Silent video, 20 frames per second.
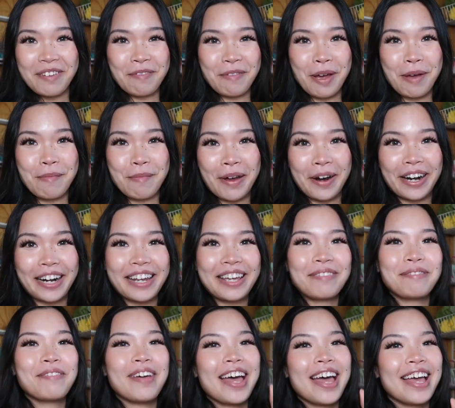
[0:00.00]
in my
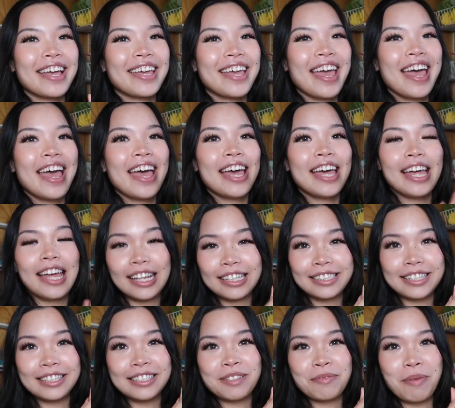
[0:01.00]
market bag
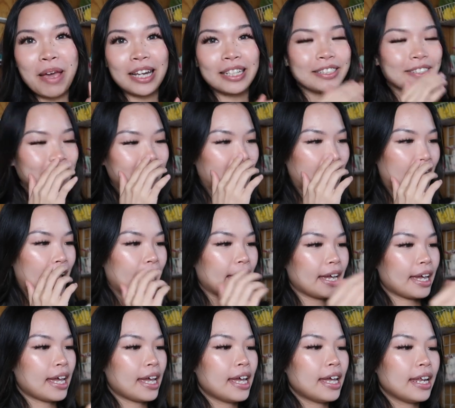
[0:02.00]
is this pencil
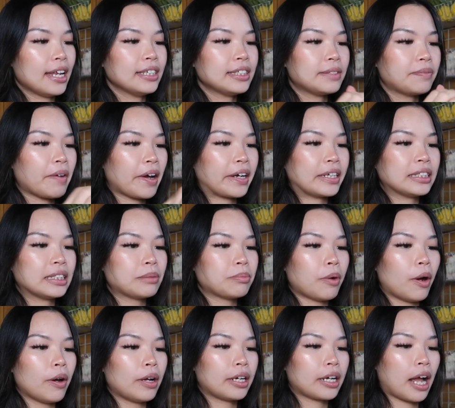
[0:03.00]
case. It's very
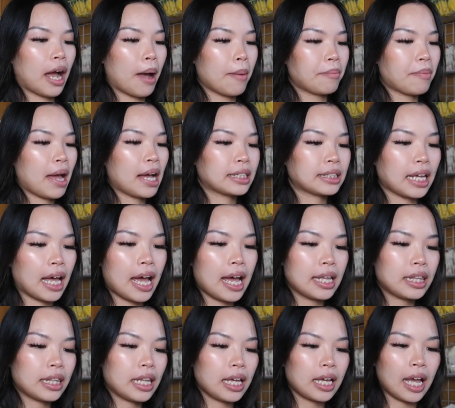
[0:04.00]
small and compact.
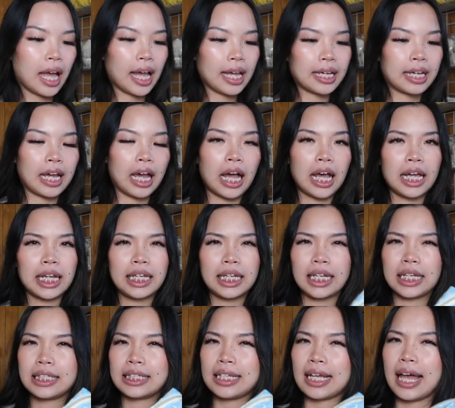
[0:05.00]
I think I got
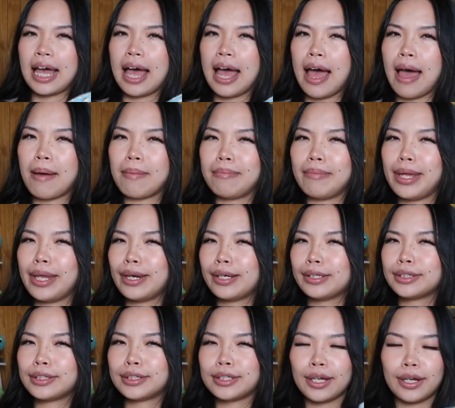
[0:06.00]
this at
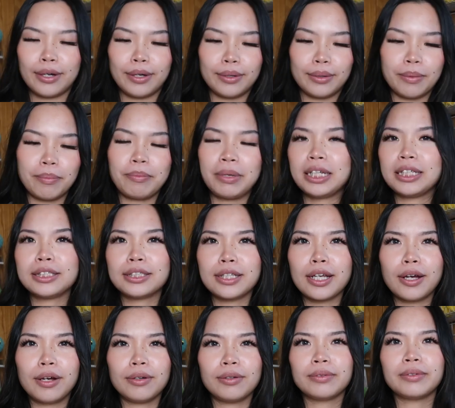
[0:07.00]
Miniso.
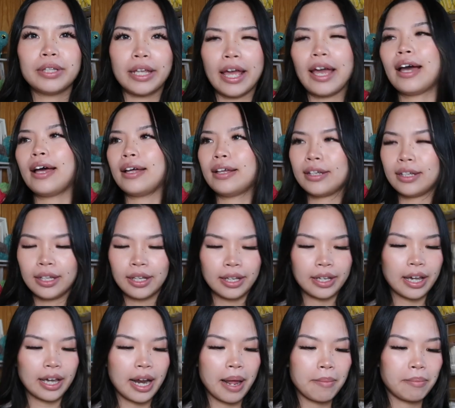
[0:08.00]
Miniso? Yeah,
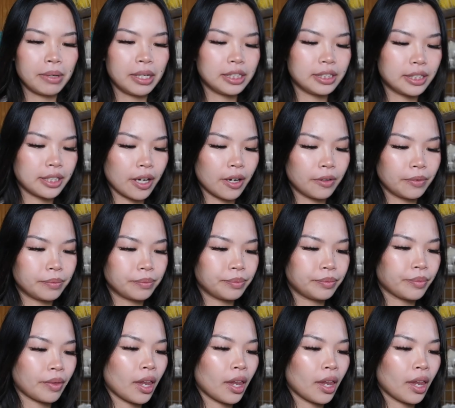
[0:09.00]
got at Miniso.